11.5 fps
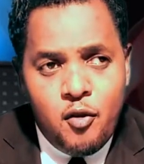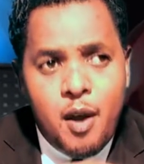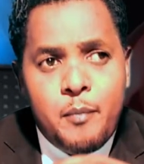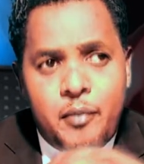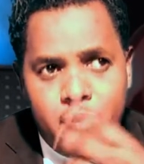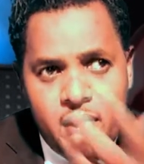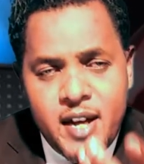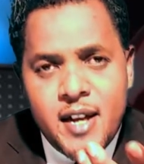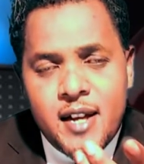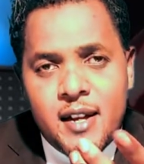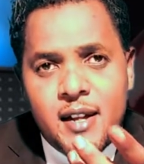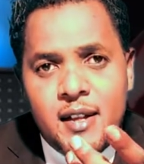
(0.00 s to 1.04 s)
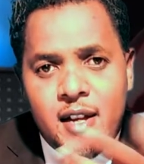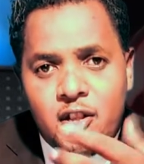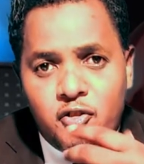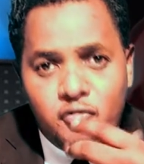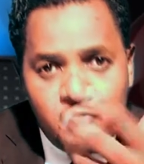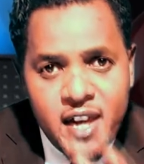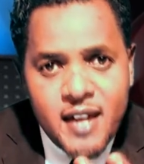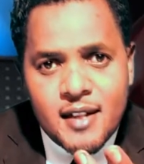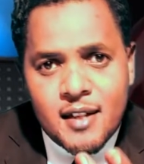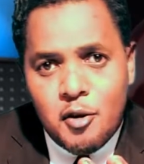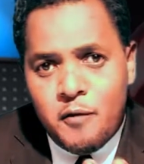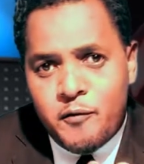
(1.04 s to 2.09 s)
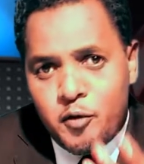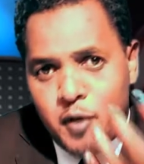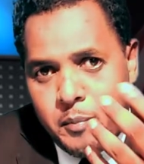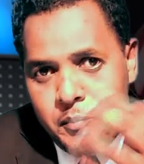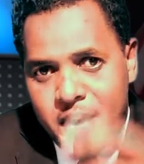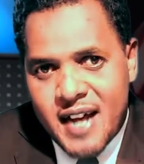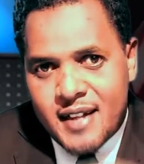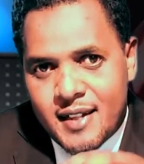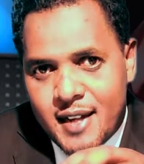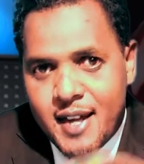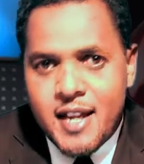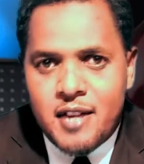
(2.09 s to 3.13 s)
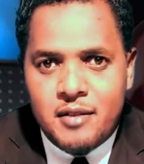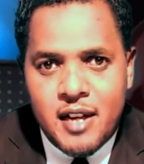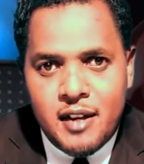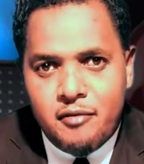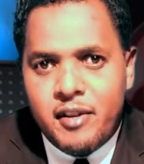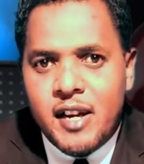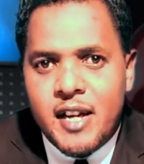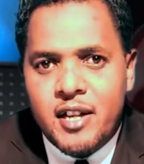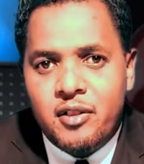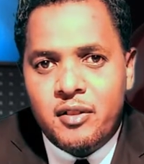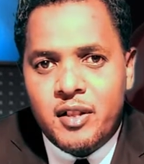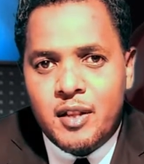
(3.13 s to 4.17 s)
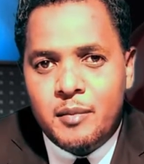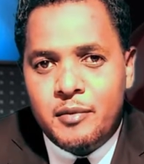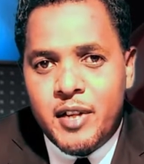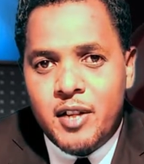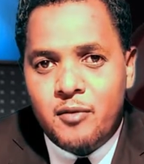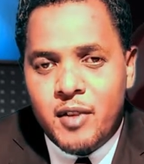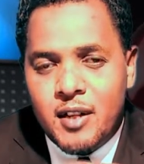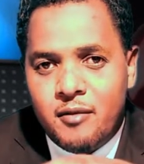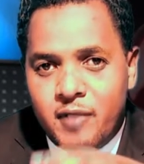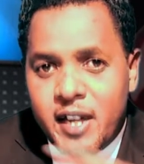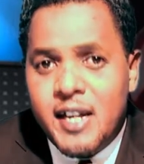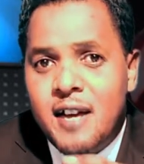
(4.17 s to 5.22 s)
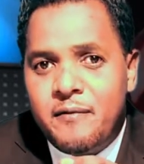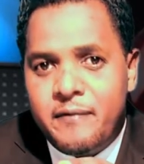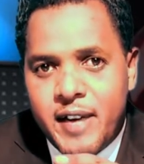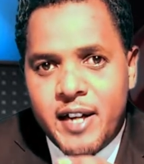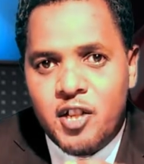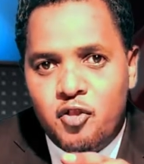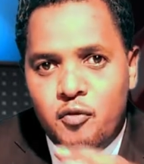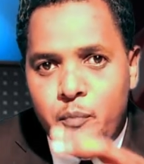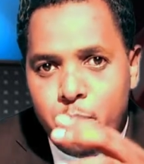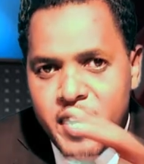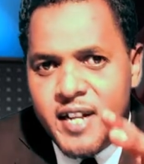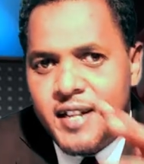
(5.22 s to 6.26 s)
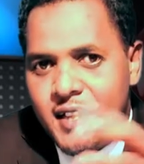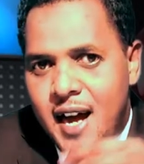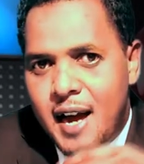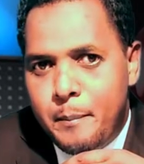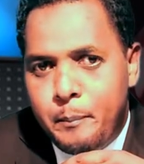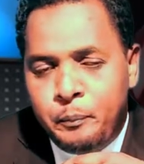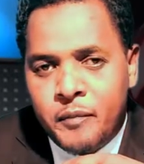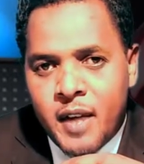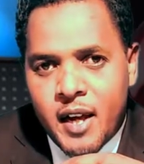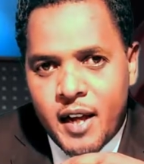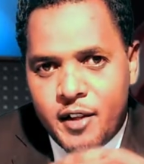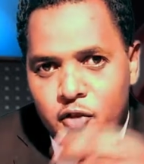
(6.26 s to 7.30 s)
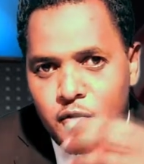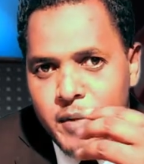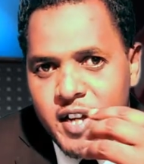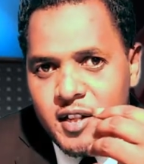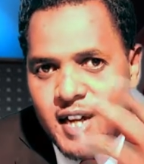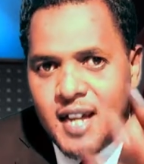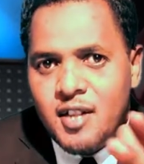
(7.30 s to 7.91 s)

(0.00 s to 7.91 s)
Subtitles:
You are bringing the stress of your past into the new relationship, which will really affect you big time. And you may